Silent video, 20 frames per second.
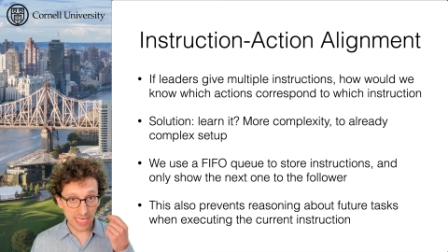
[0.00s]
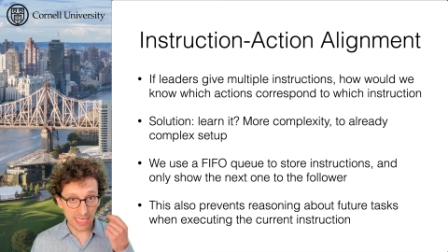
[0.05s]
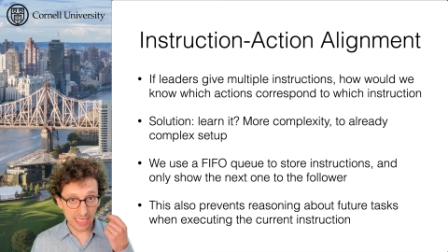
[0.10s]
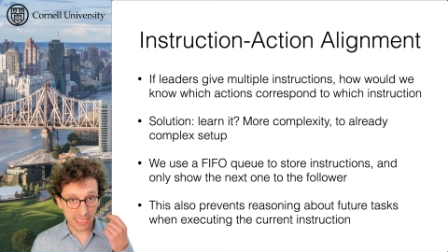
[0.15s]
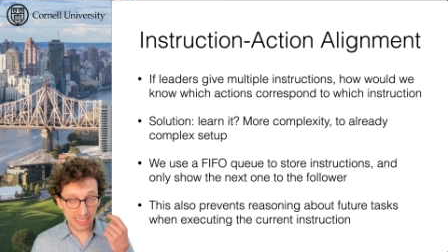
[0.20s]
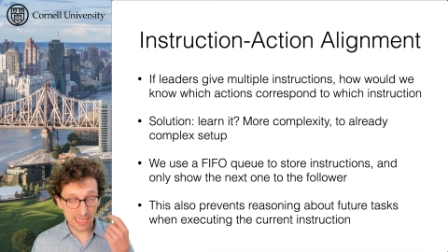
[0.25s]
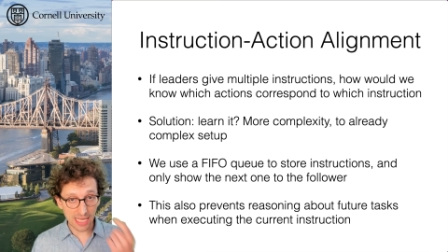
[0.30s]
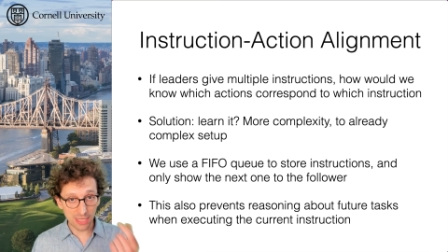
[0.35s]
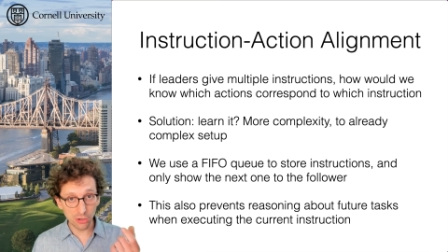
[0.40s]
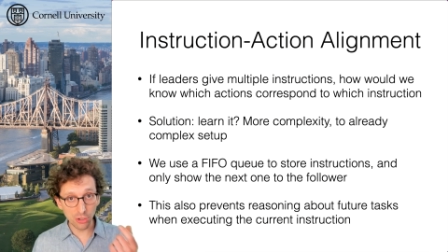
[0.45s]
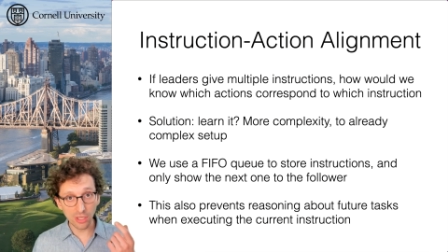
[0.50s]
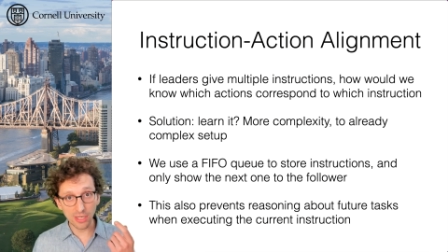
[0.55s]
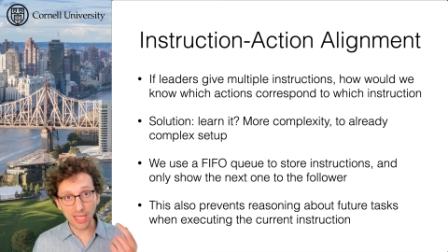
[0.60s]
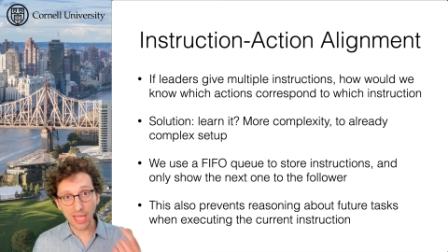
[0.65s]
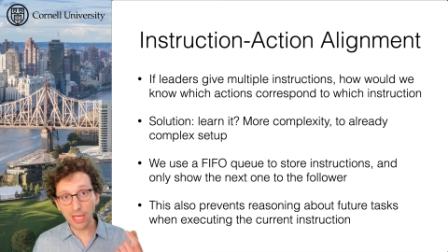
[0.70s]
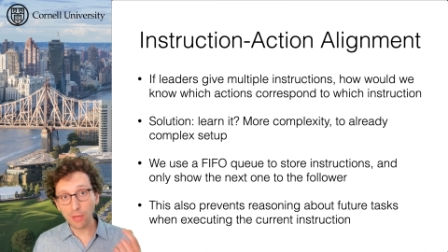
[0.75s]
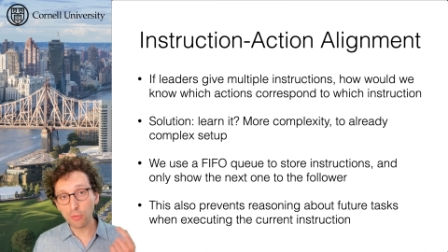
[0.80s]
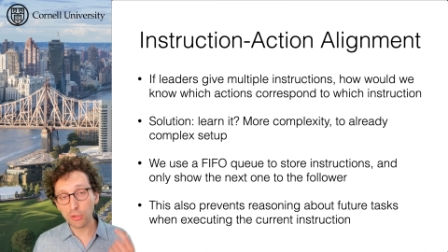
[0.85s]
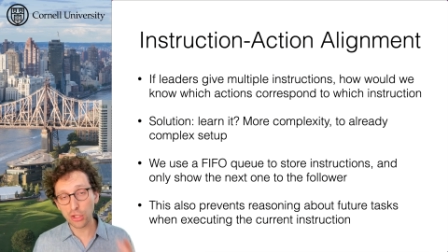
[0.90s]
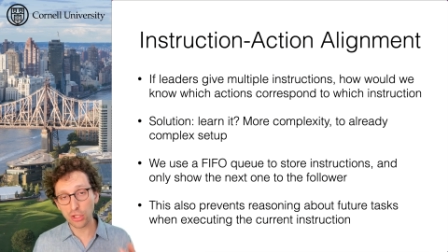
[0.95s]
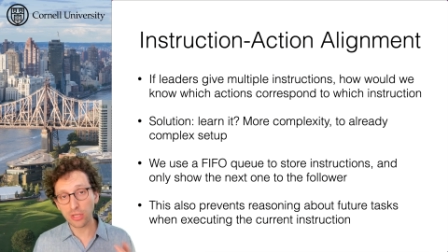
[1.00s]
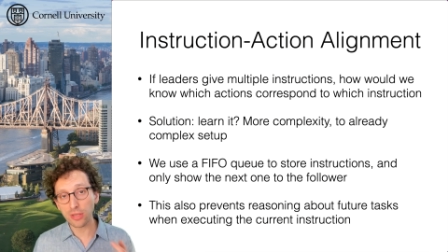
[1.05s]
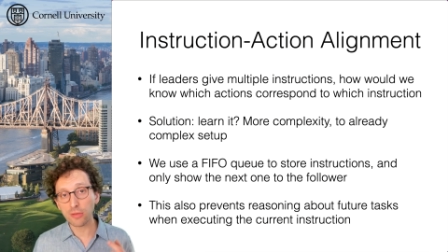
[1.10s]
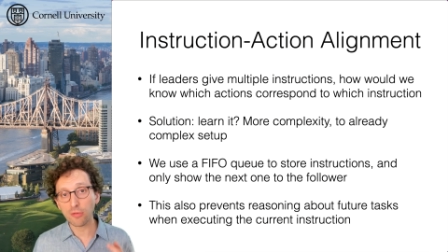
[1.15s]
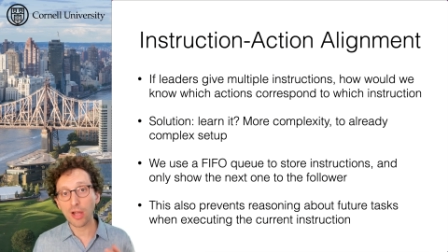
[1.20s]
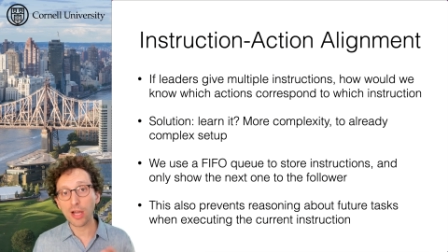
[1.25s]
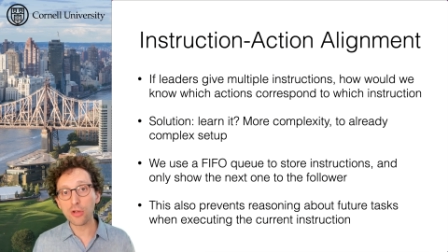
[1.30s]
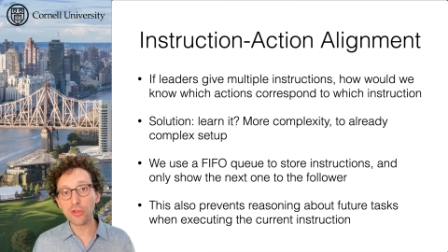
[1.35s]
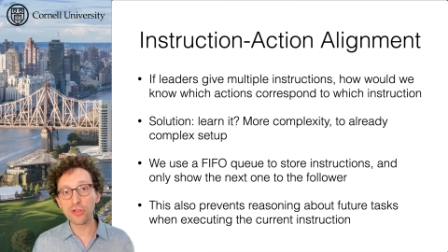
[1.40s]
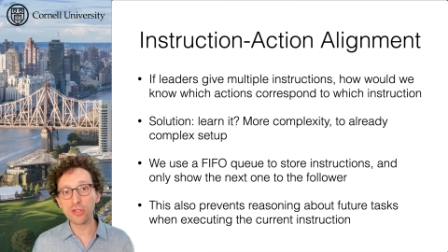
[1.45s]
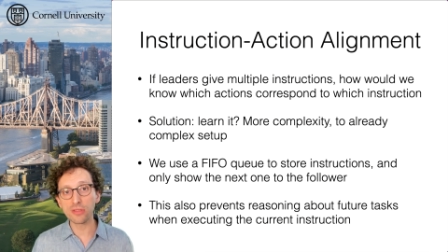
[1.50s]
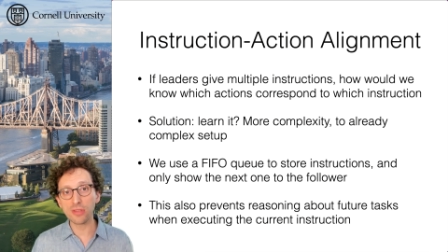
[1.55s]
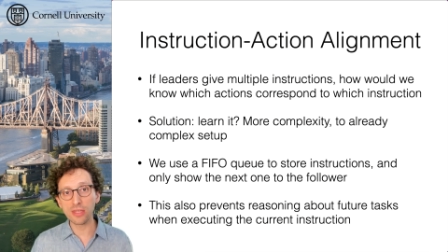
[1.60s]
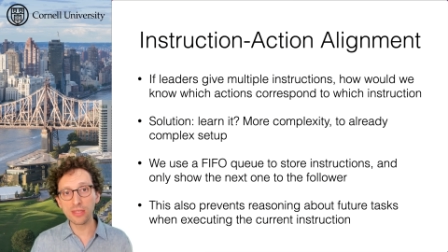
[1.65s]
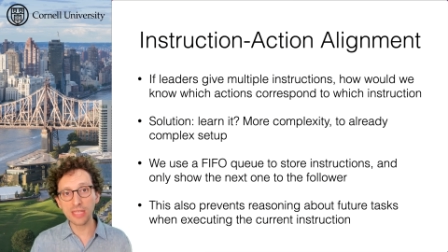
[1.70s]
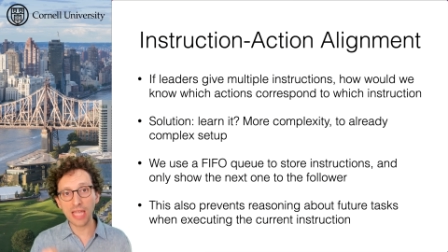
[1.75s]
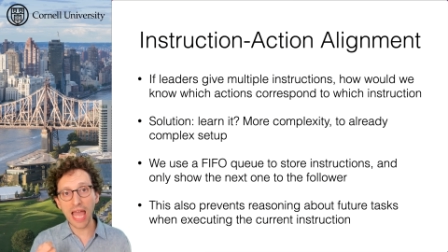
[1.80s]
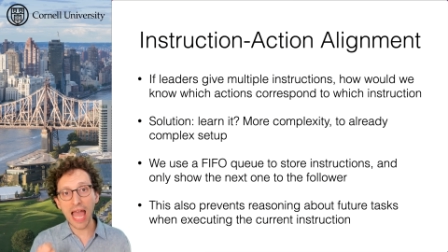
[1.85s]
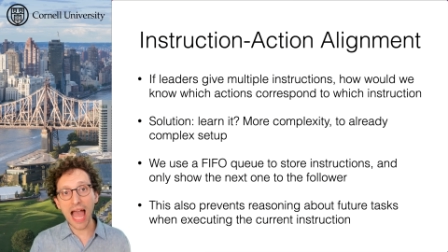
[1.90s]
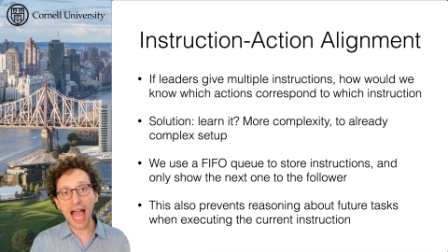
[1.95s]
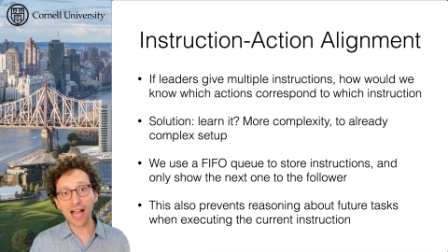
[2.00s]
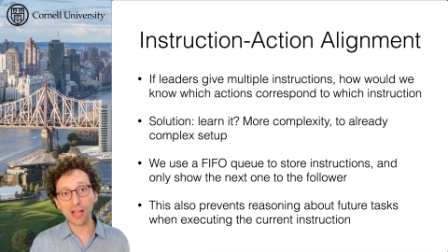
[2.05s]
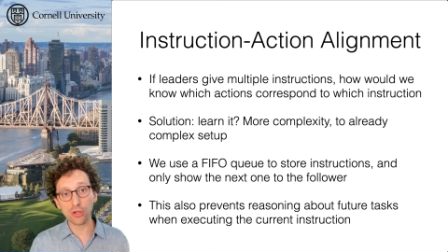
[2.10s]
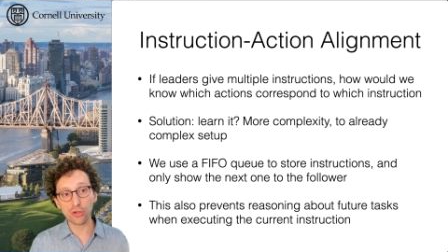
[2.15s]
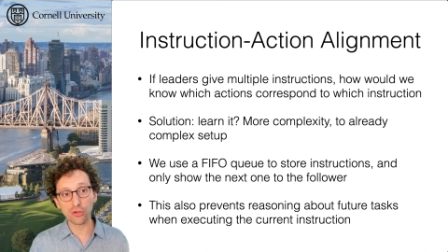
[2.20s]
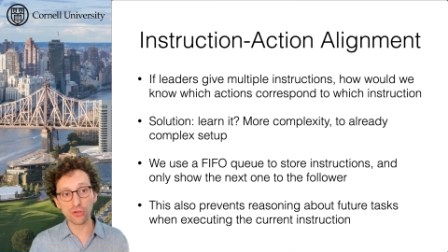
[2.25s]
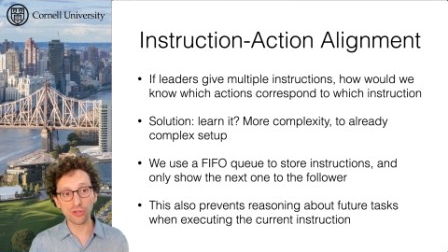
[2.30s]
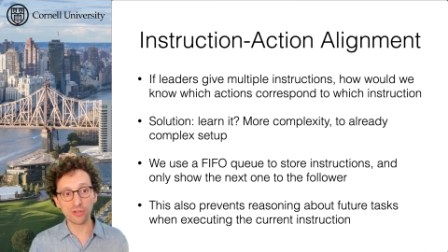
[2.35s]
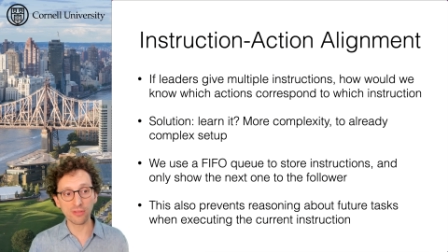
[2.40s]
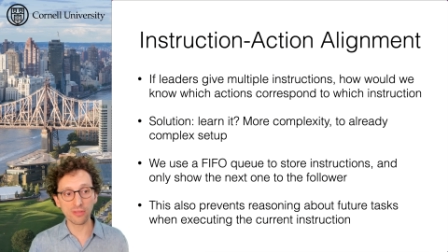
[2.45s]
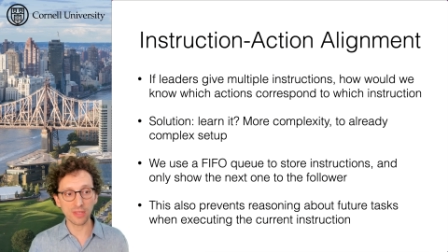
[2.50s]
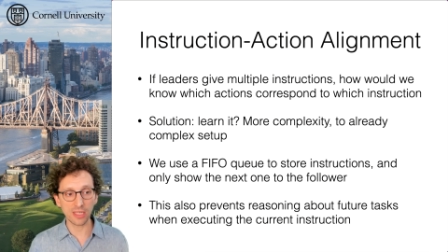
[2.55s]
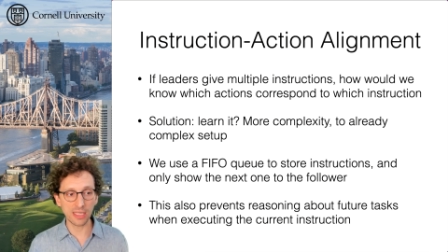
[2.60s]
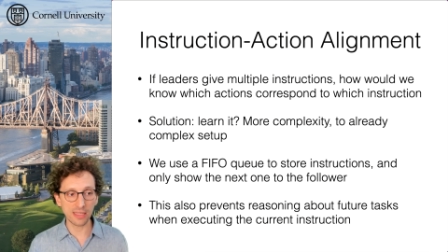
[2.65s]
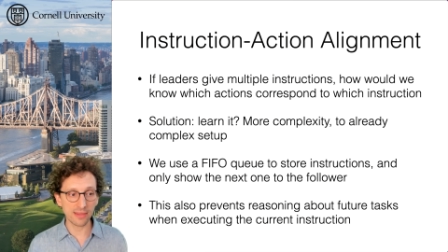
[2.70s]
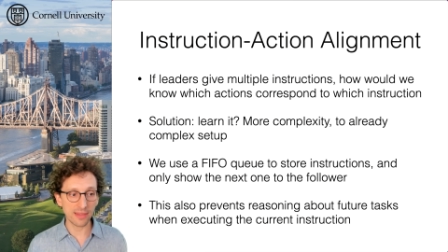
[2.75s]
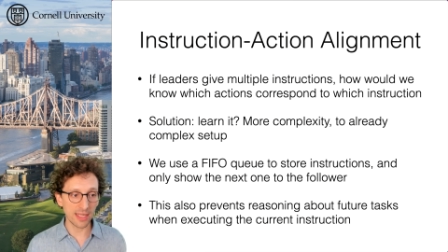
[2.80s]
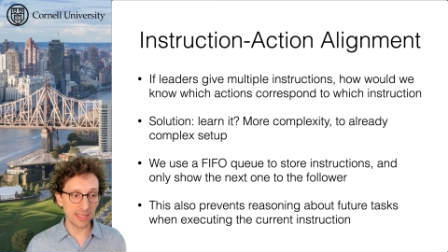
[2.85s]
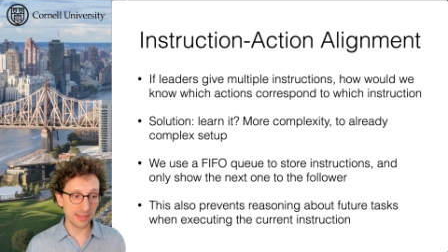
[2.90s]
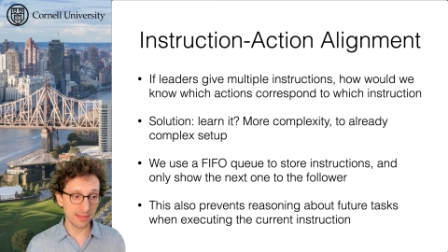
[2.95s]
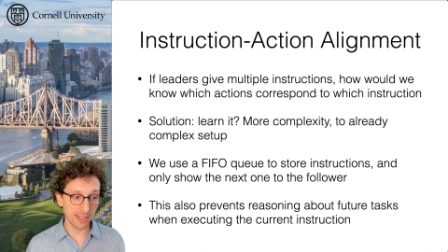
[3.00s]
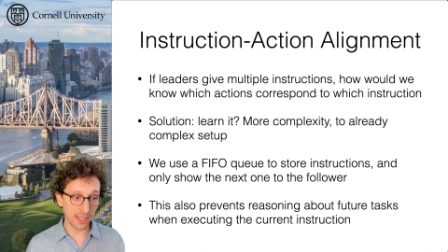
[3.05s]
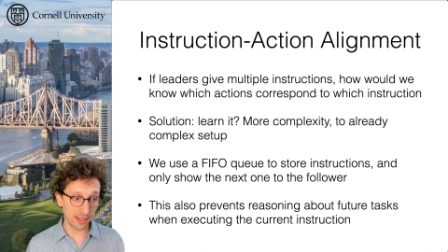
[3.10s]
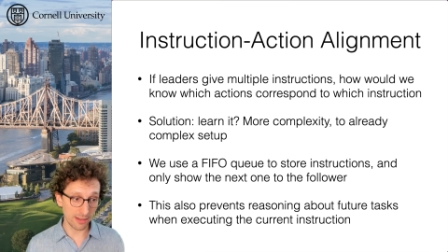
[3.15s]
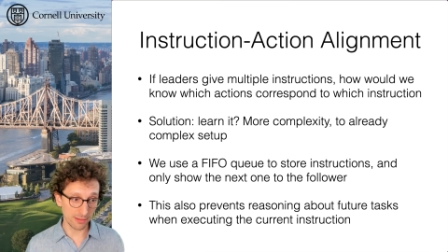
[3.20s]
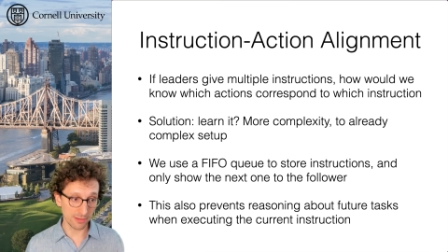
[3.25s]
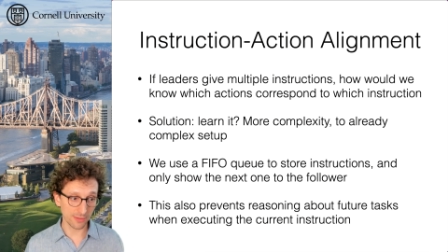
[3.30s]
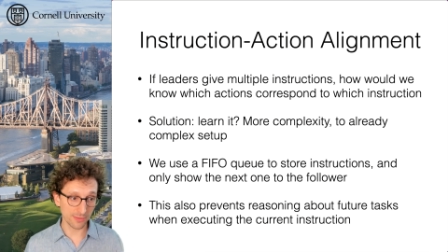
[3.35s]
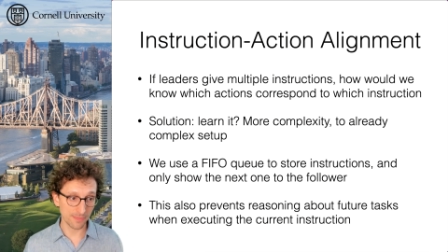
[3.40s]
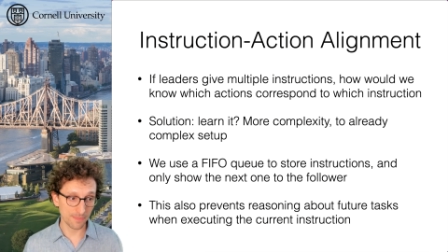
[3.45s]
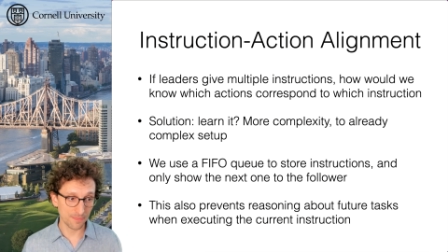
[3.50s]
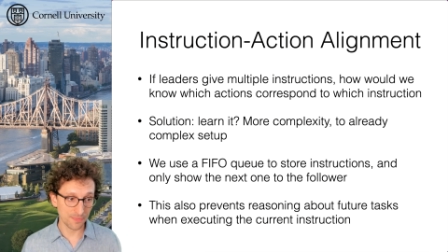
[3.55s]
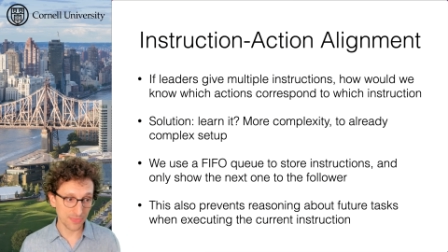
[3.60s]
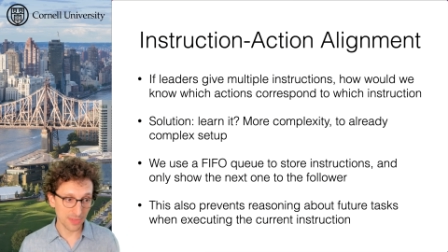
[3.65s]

natural language instructions and the actions it entailed.